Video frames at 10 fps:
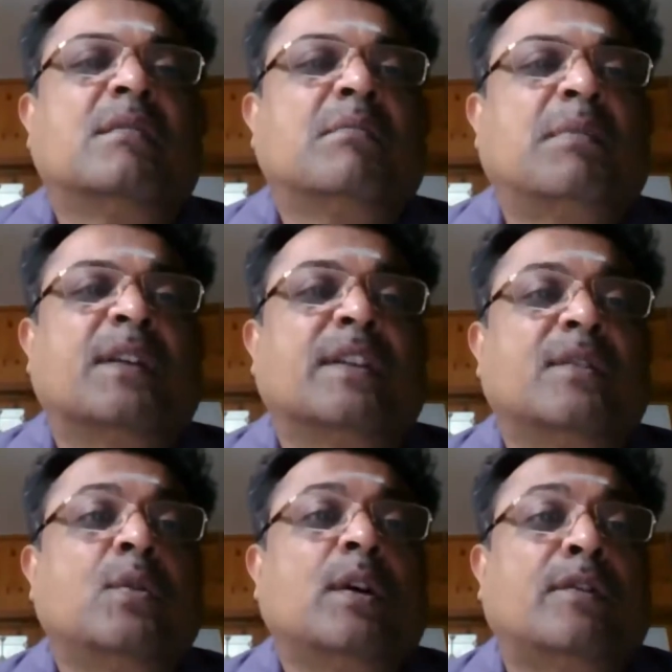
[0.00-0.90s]
But when
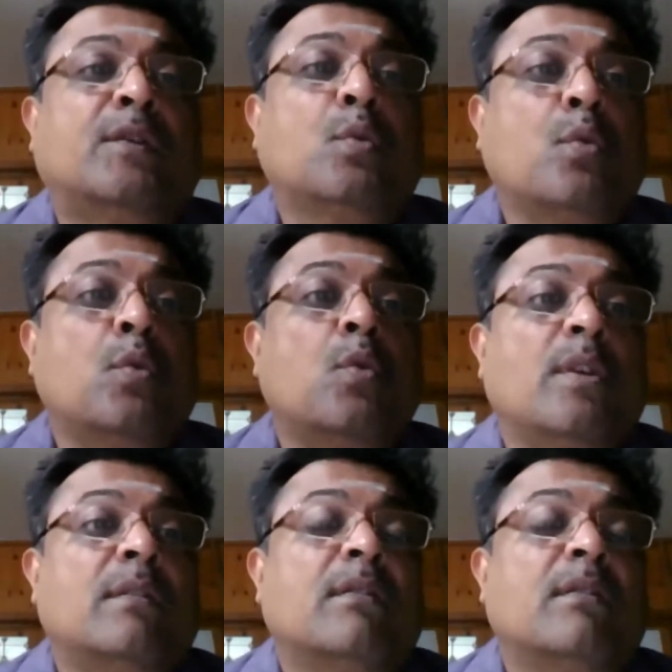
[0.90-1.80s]
you have two
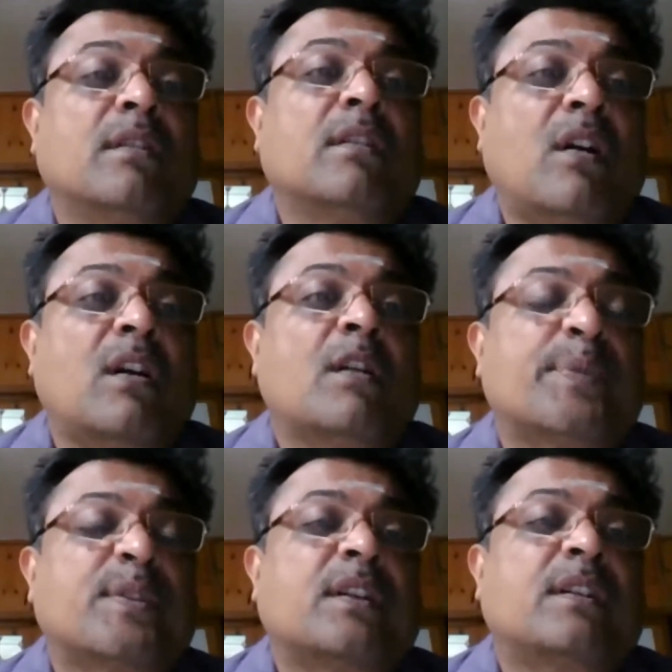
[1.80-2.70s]

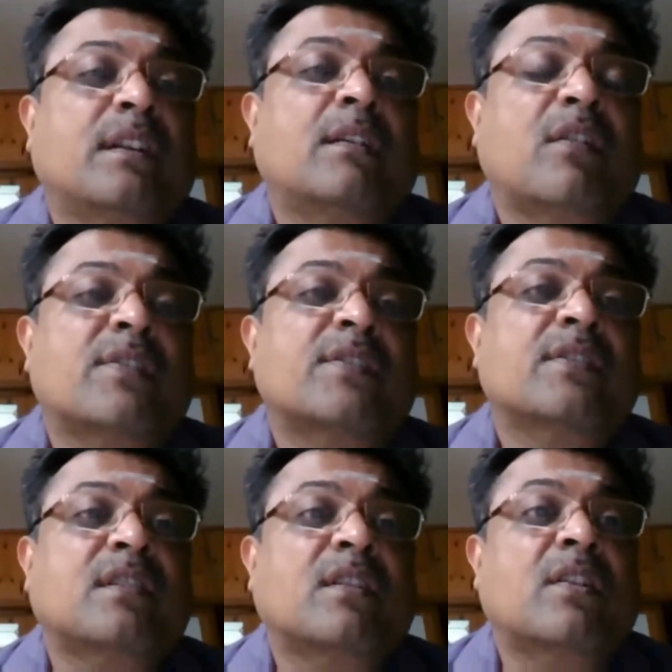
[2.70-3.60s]
non-obstante
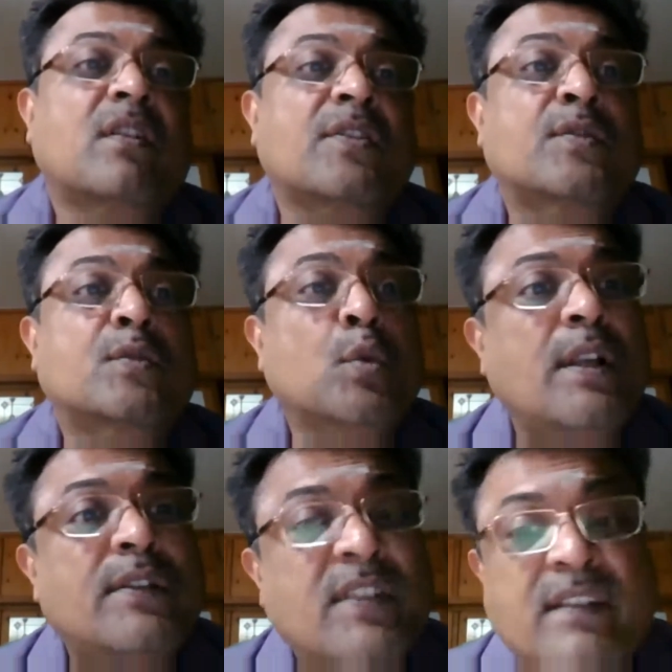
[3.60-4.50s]
clauses across two
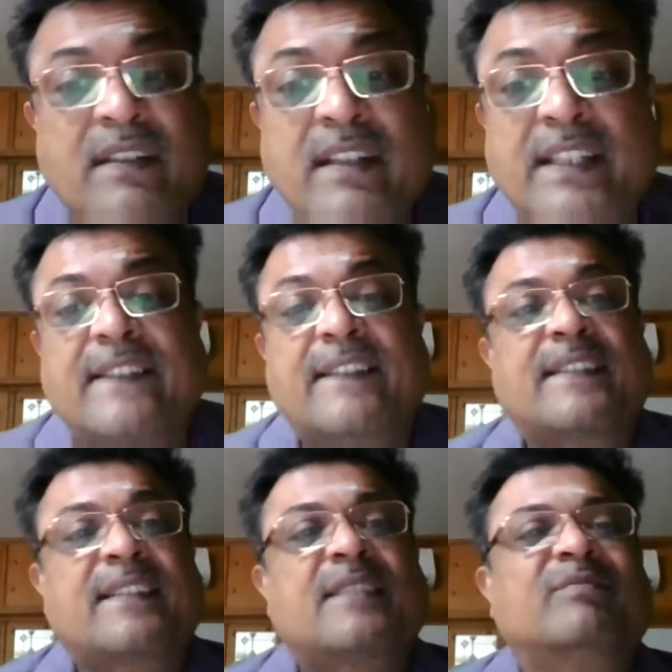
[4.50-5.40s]

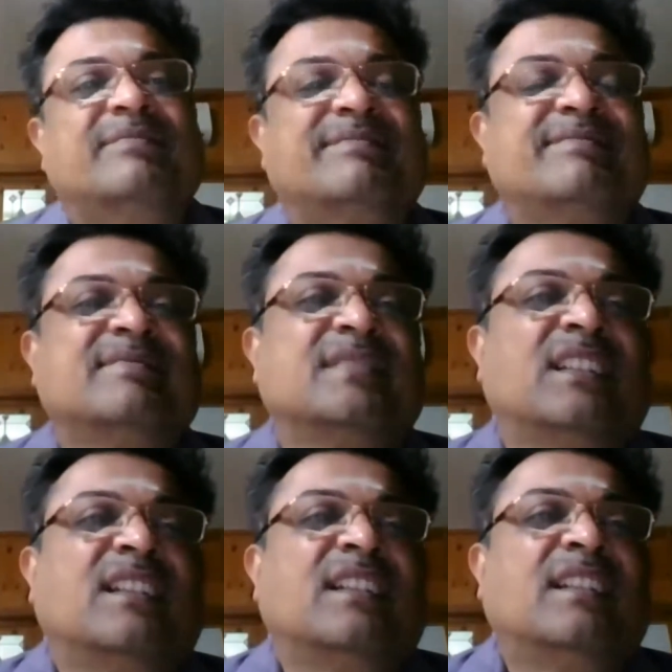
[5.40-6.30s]
legislations,
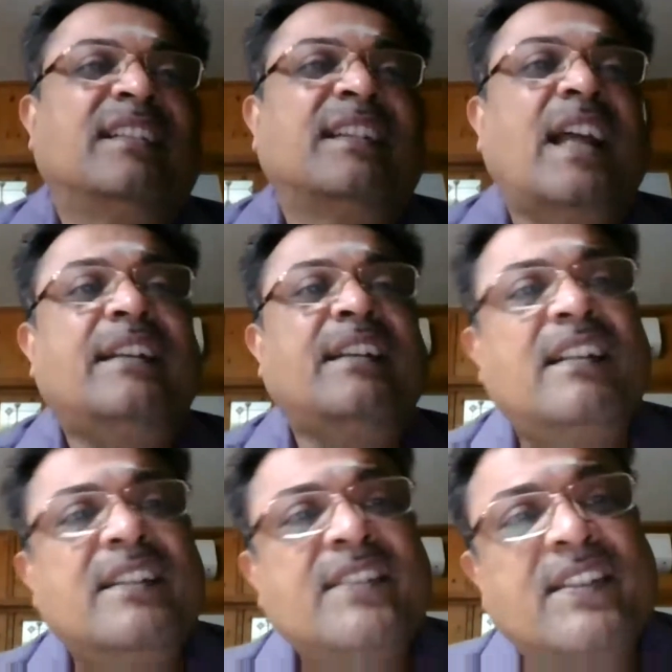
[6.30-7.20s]
latter
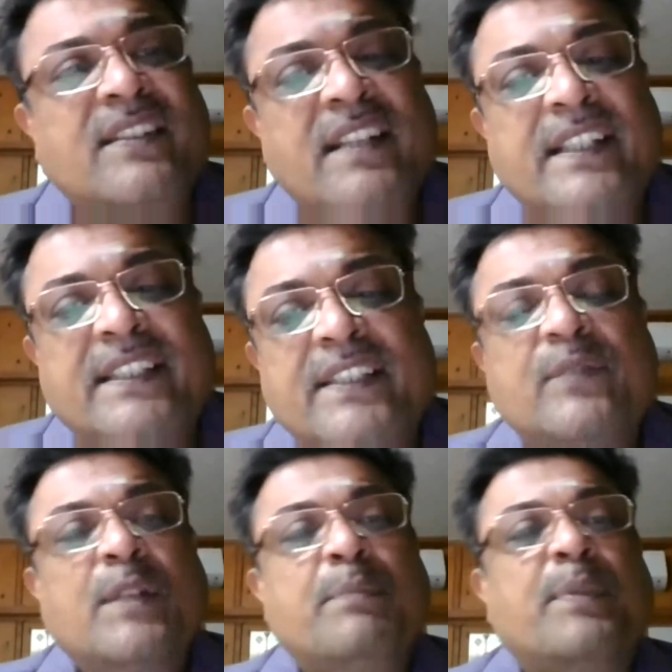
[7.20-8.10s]
legislation
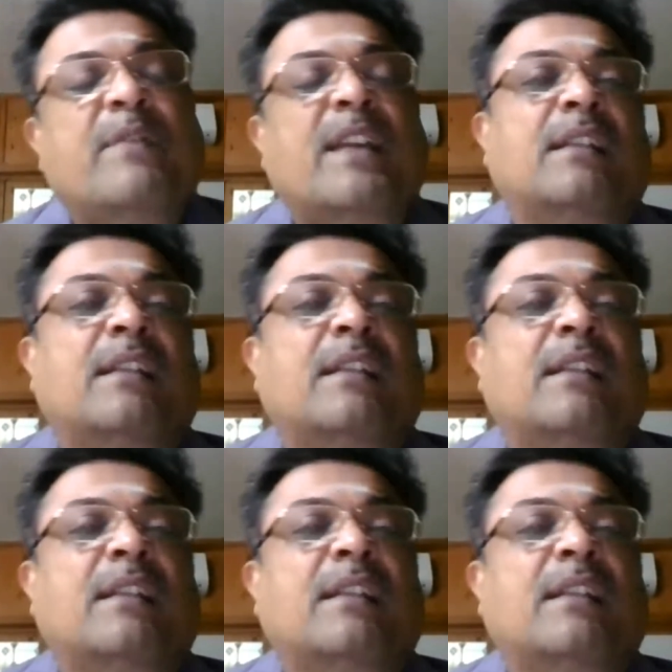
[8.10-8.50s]
will prevail.